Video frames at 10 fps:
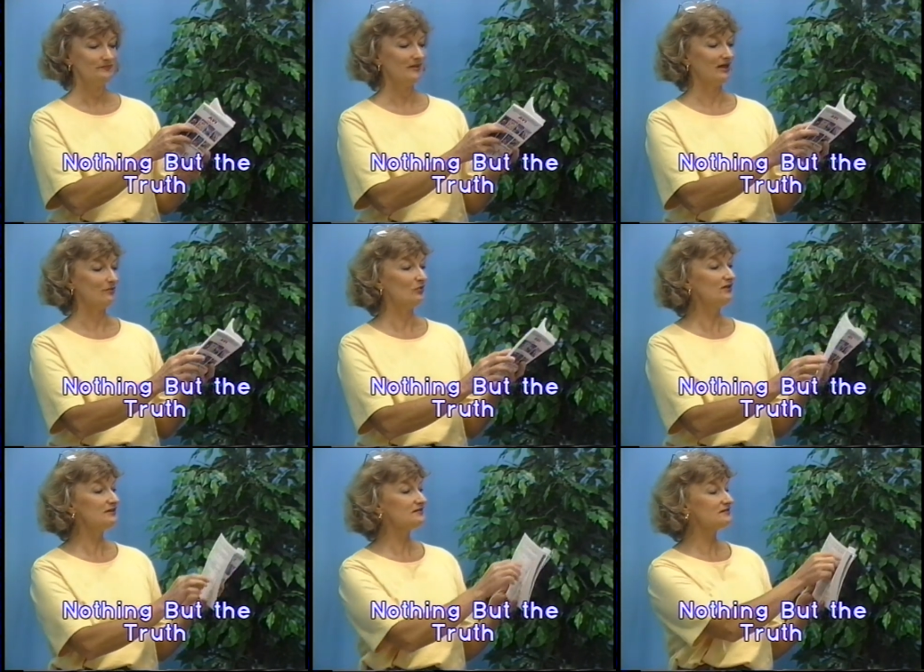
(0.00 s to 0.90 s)
And
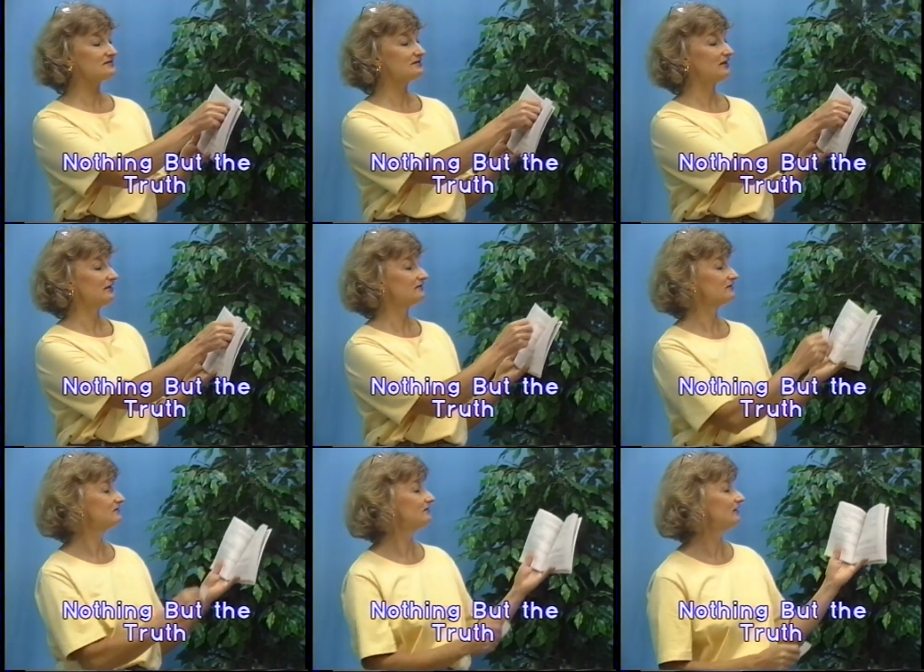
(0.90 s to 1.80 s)
what this is done, this
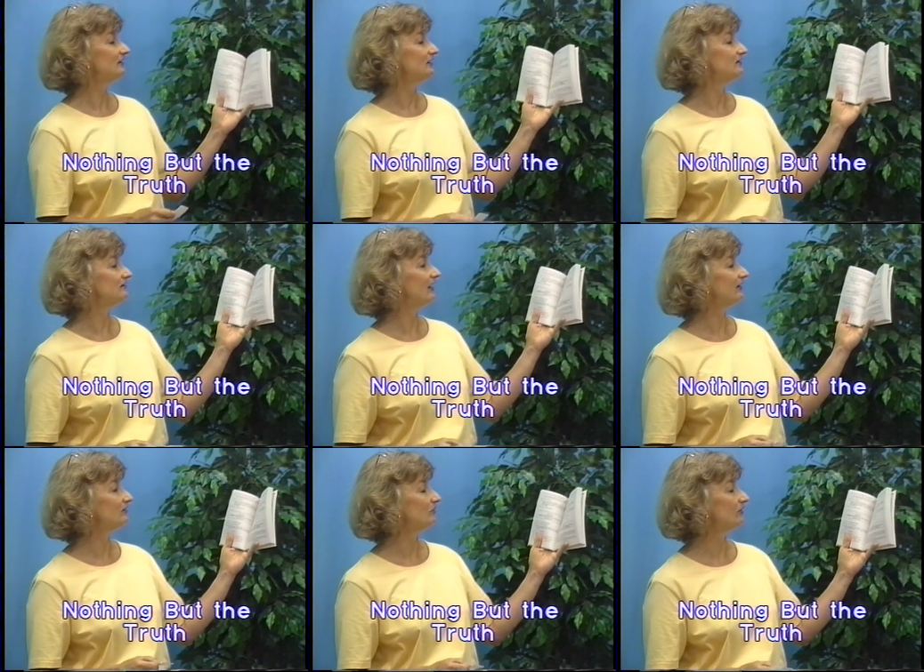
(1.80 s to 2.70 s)
is done in
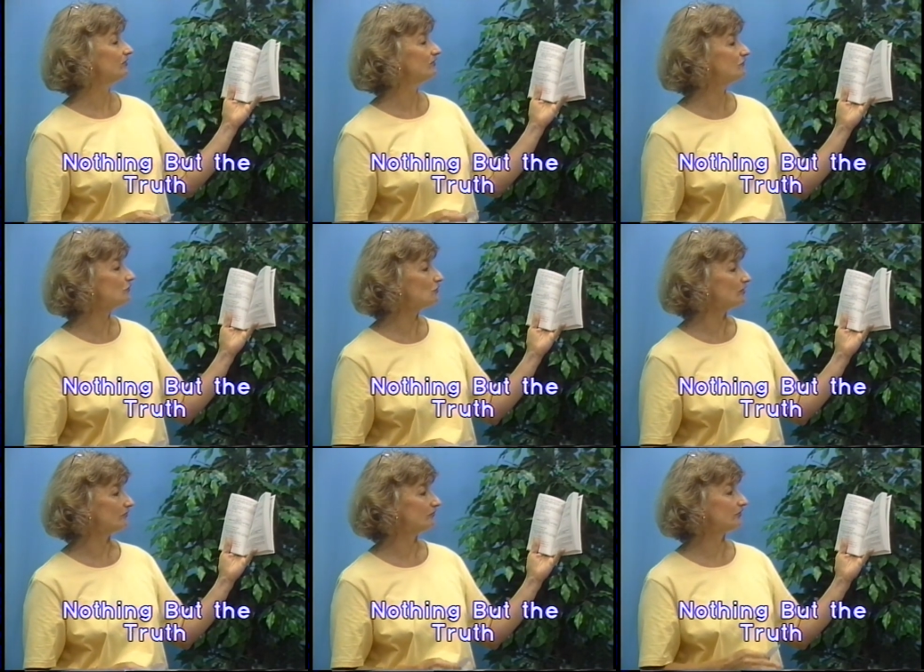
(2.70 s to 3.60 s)
documentary
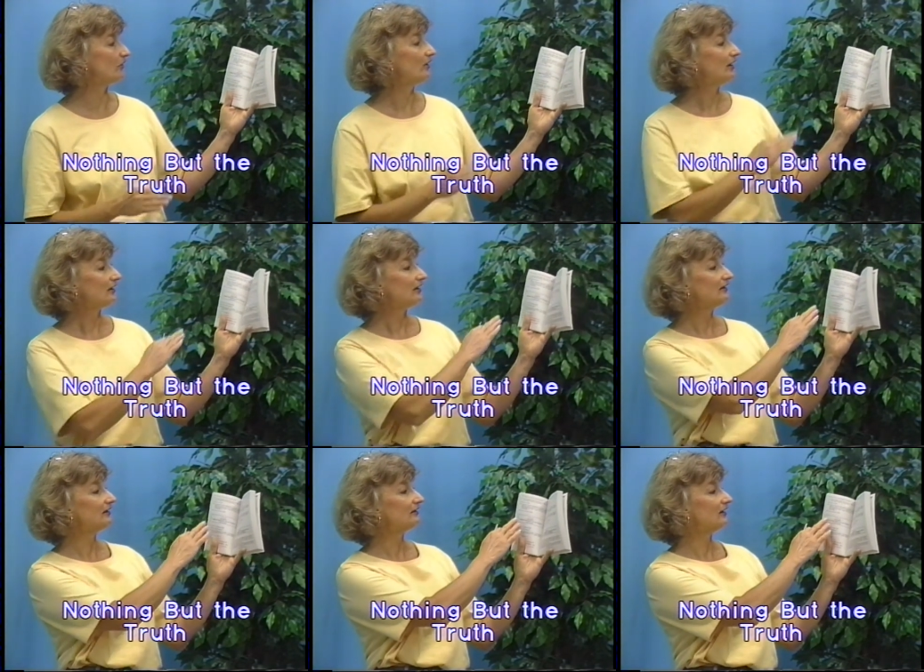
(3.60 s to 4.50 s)
form. So
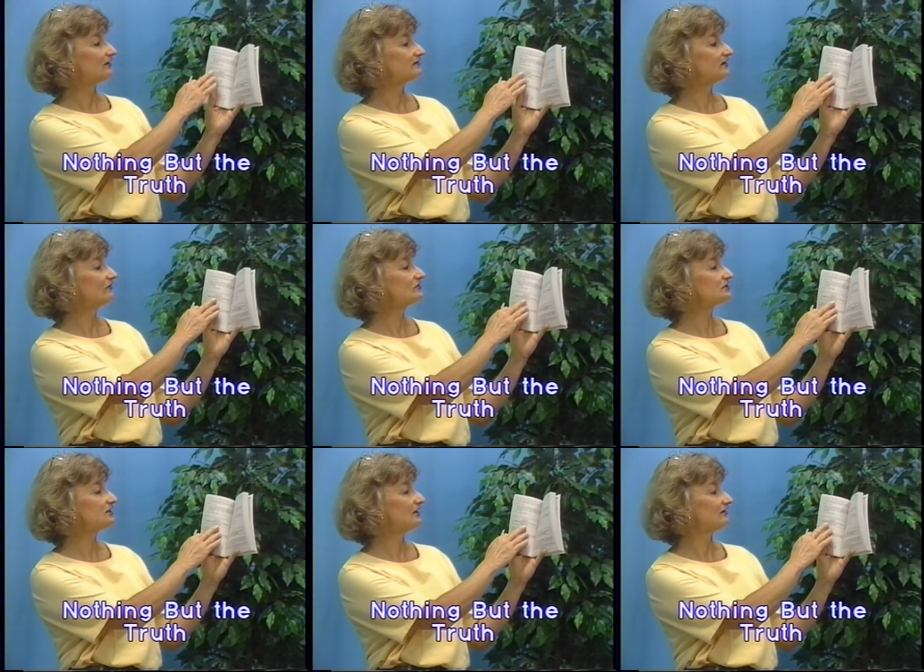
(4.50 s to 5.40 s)
like at uh,
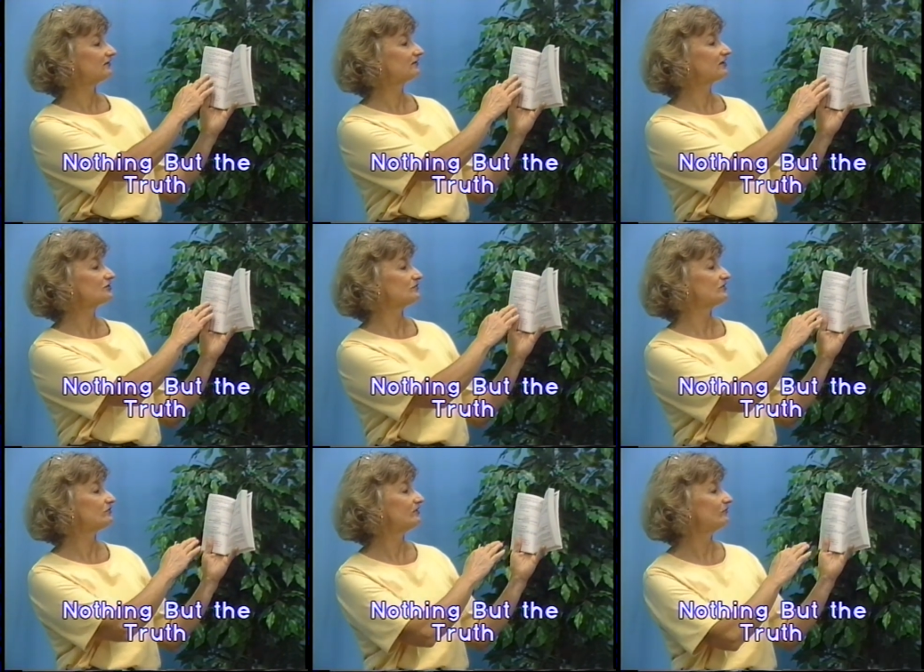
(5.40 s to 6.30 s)
7.10, discussion
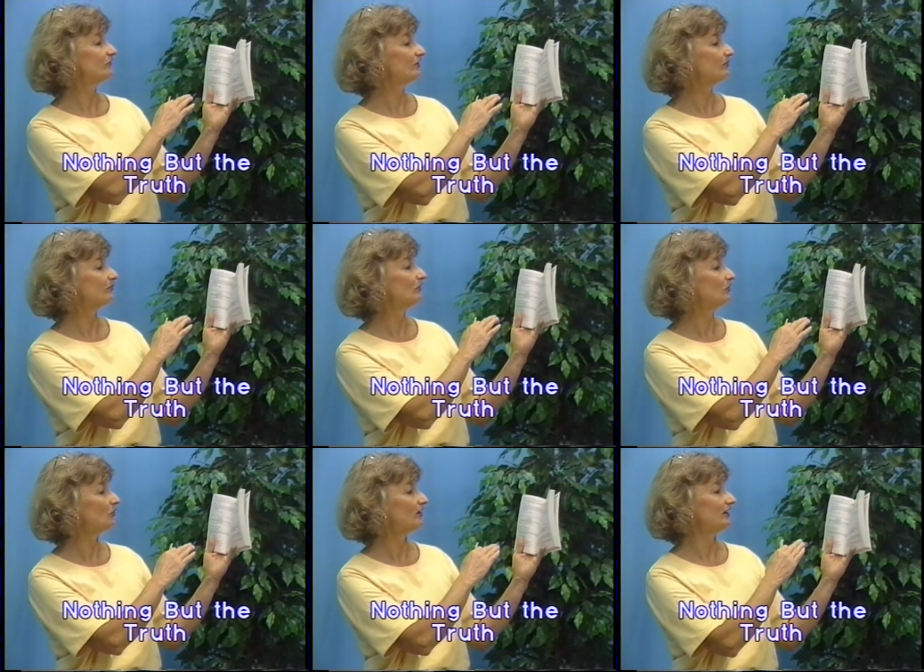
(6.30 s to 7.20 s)
between Philip
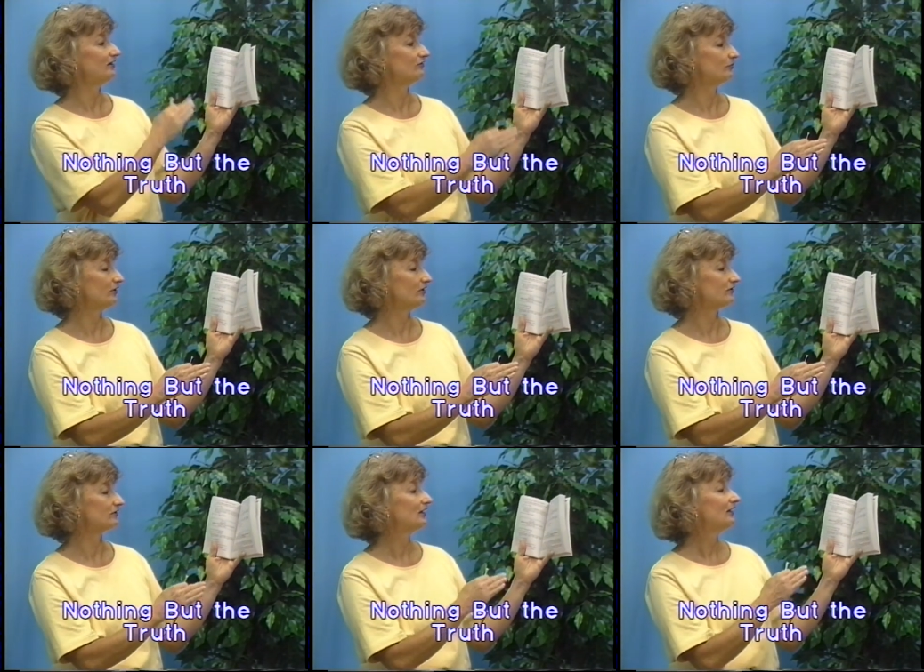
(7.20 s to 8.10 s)
Malloy and his
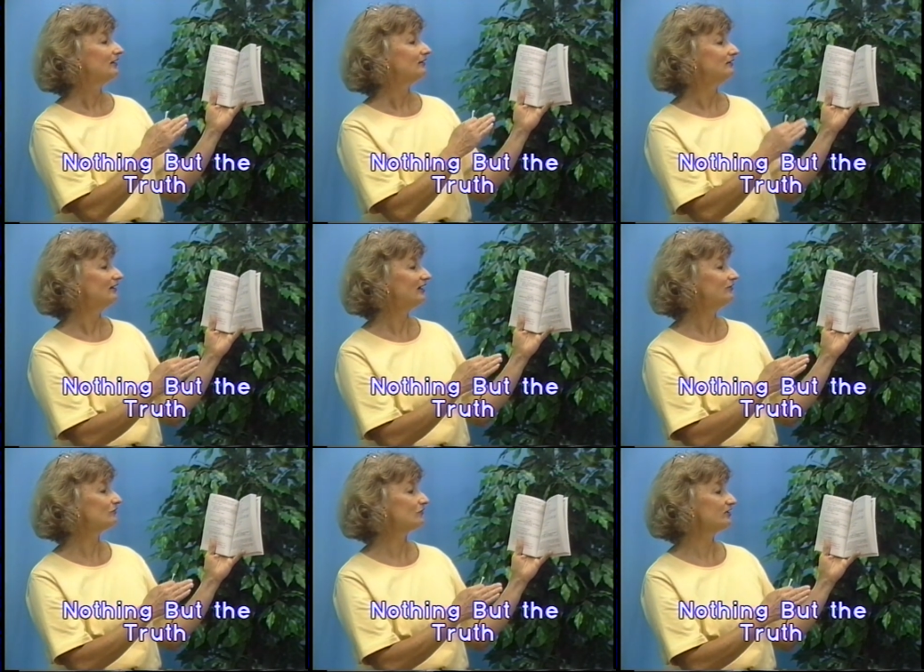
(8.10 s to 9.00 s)
parents.
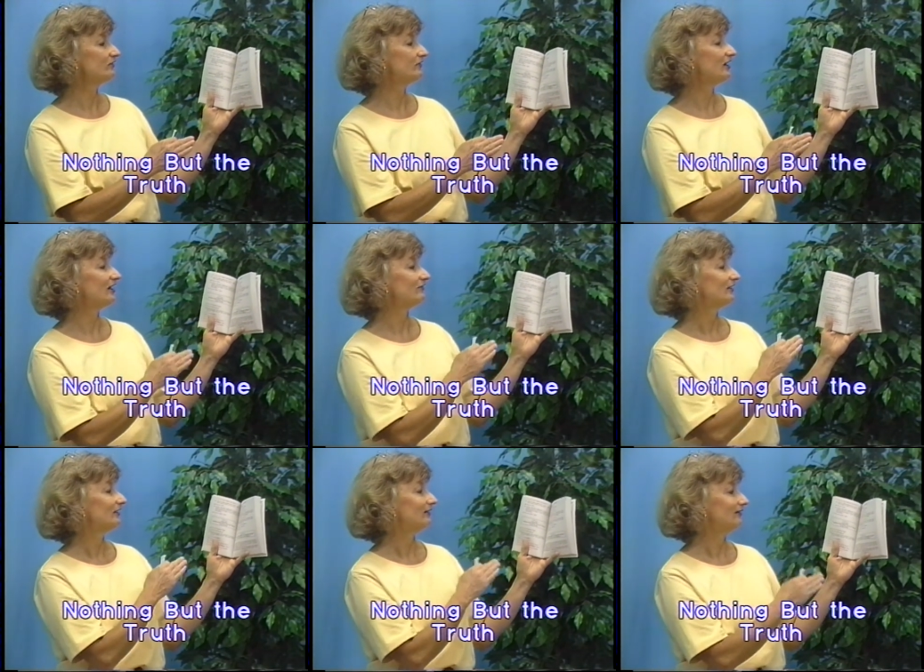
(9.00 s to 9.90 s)
9.45,
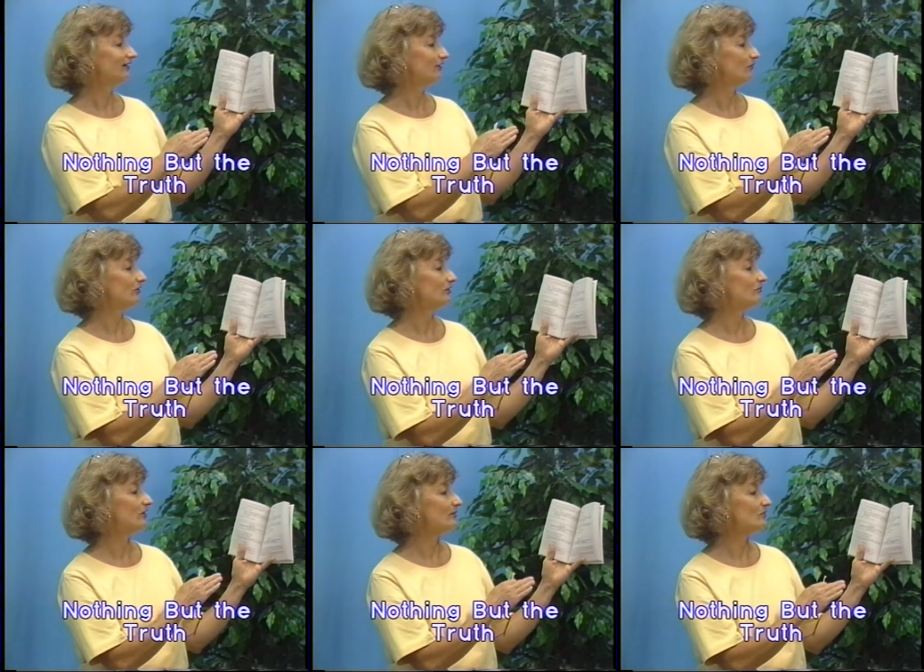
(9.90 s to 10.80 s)
letter written
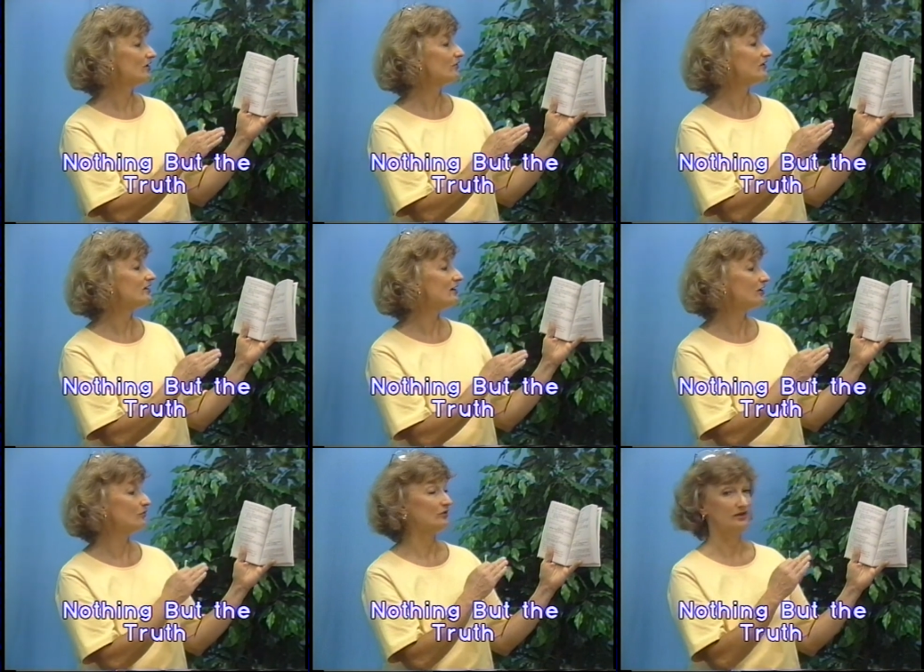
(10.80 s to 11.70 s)
by Margaret
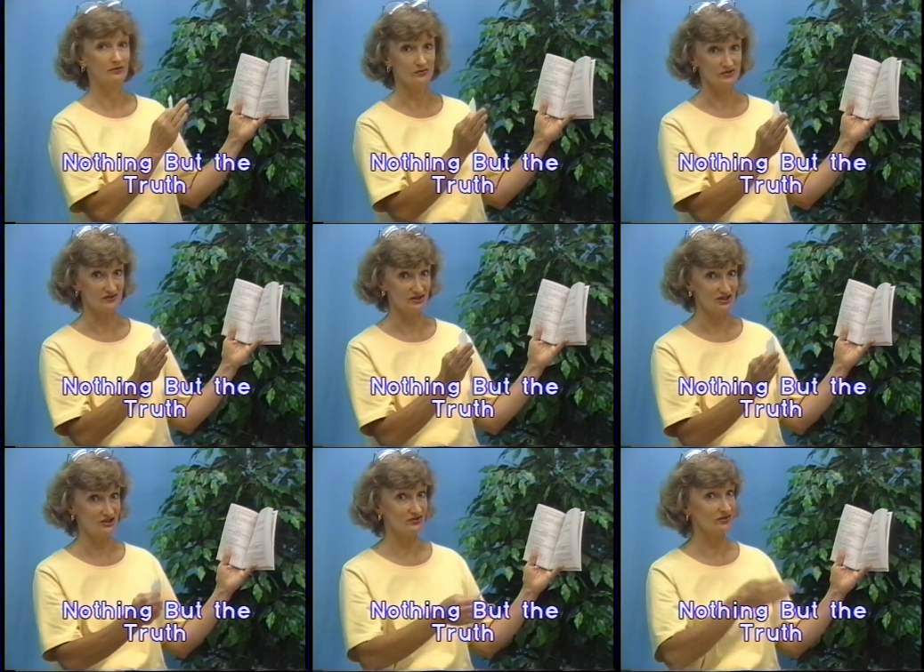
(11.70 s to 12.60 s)
Narwin, who is the
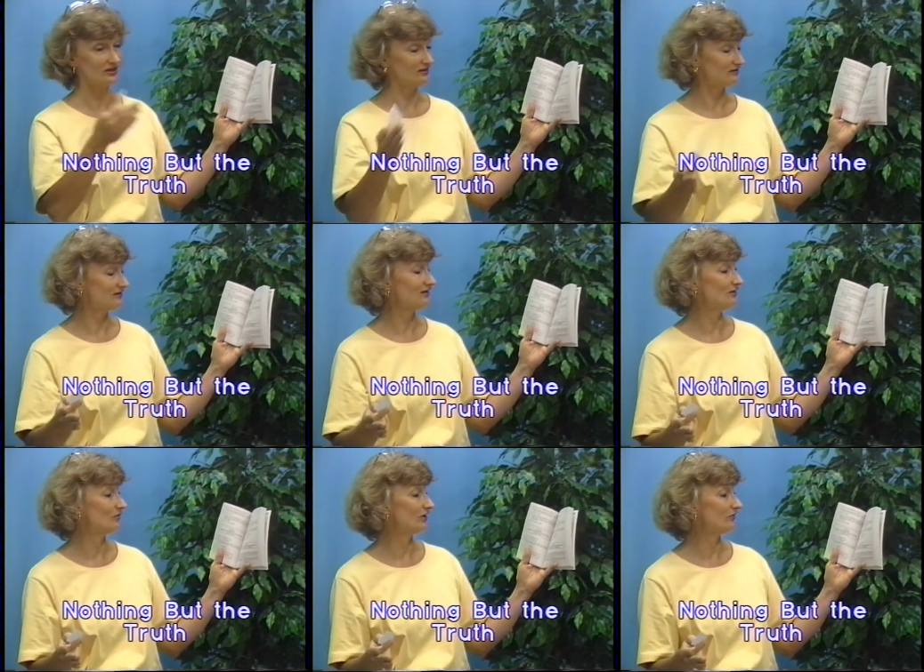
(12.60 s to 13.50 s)
teacher that has sent
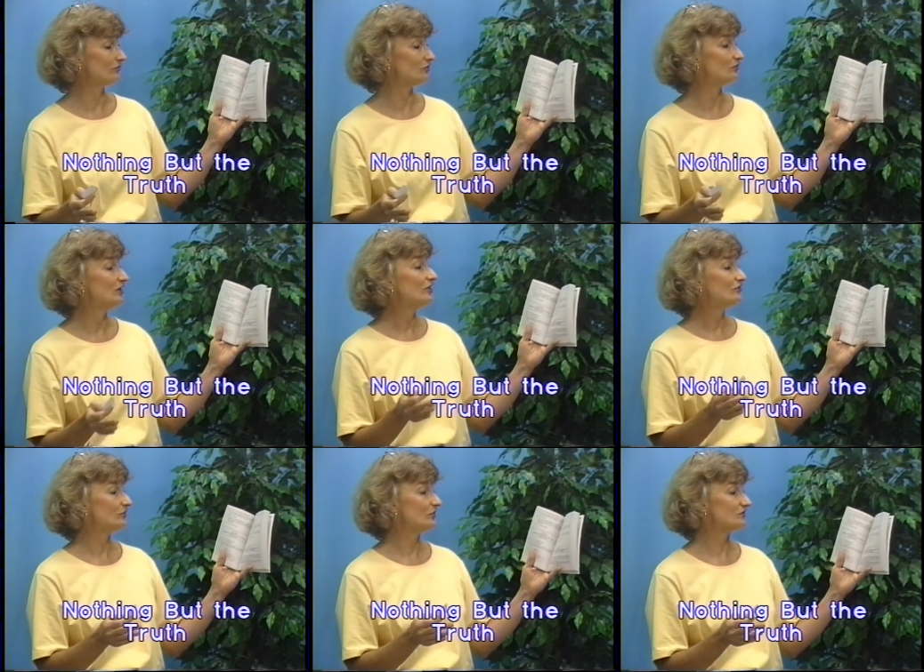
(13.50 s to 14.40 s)
him out of the room,
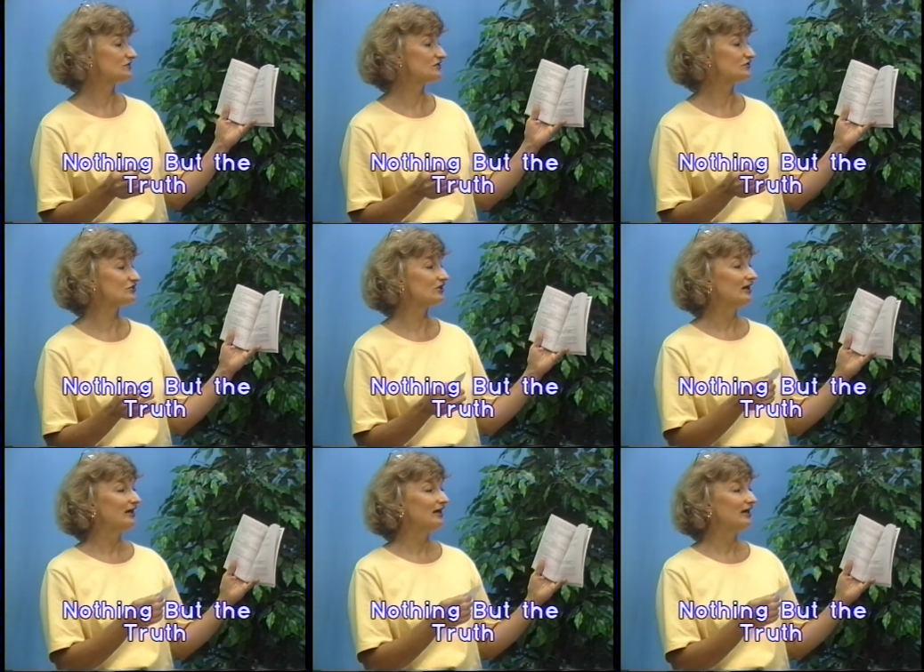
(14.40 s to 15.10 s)
to her sister.